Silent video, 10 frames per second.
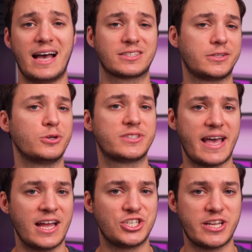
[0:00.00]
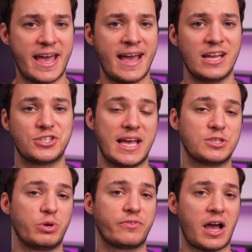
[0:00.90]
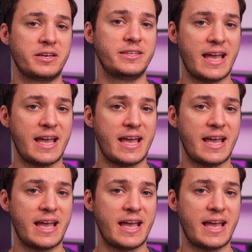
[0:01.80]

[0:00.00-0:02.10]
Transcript: as close to edge-to-edge as we've gotten